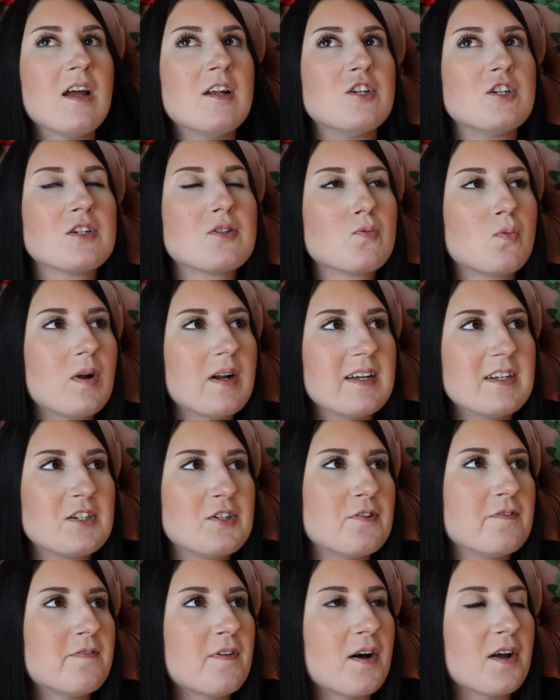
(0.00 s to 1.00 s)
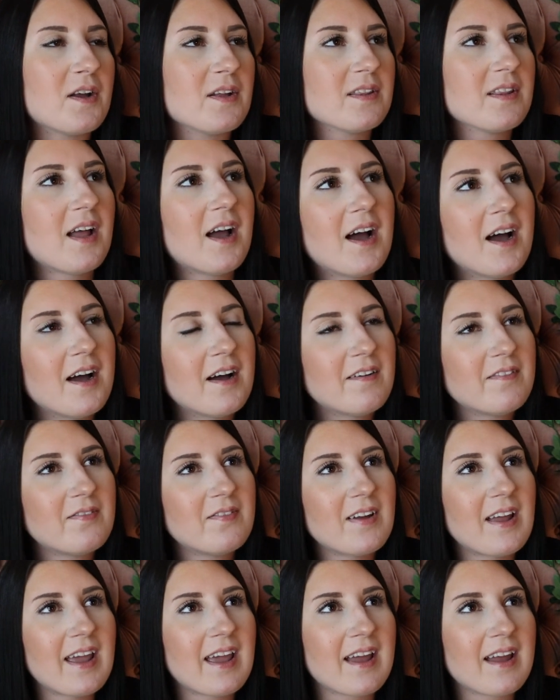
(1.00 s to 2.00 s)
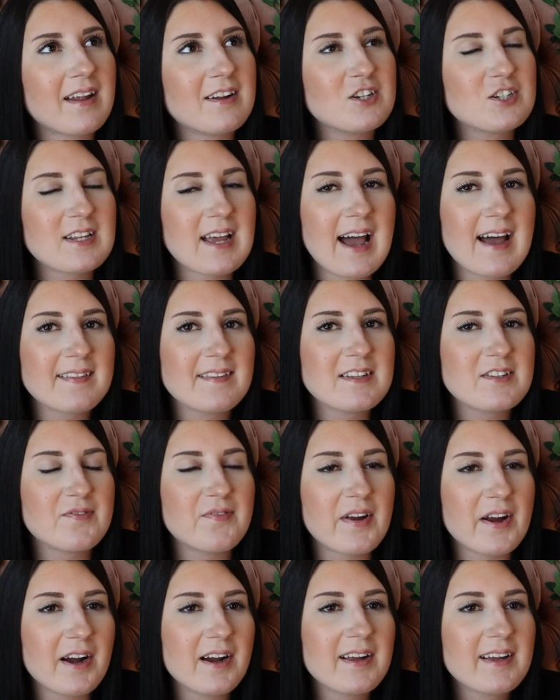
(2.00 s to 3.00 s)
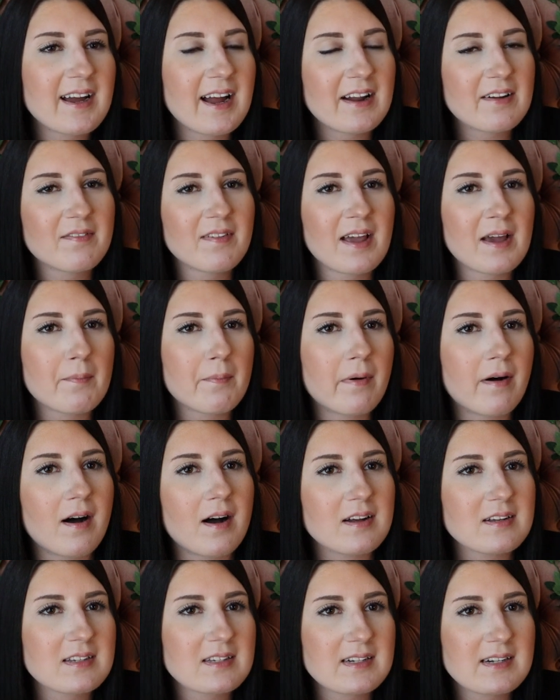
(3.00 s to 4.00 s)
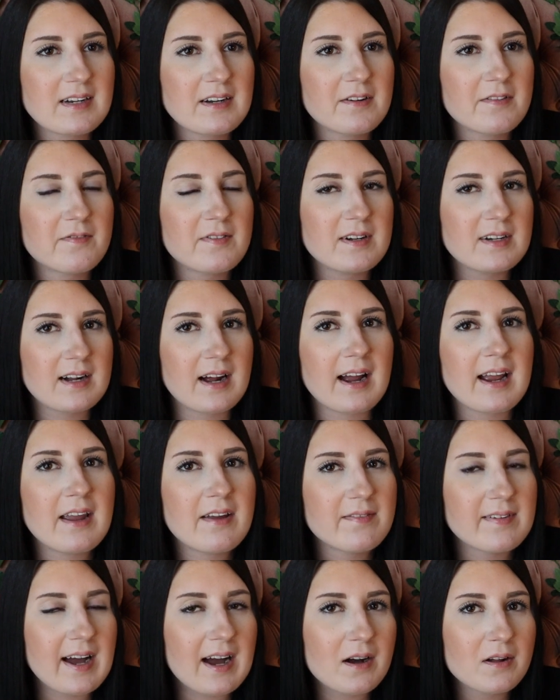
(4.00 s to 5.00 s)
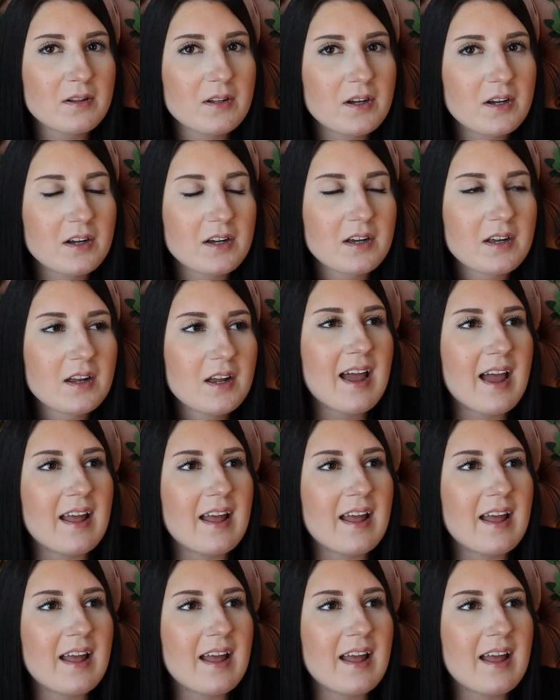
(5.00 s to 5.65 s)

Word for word: just wanted to fall in love and just had this very kind of like positive naive outlook